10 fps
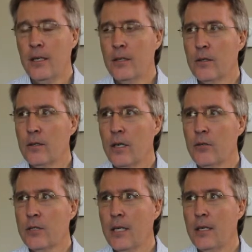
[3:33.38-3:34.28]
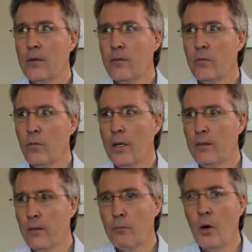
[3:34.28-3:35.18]
you know, understand
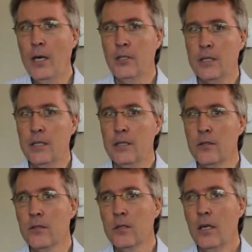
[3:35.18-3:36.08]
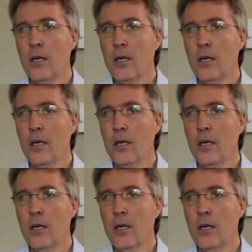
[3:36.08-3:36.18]
what the project is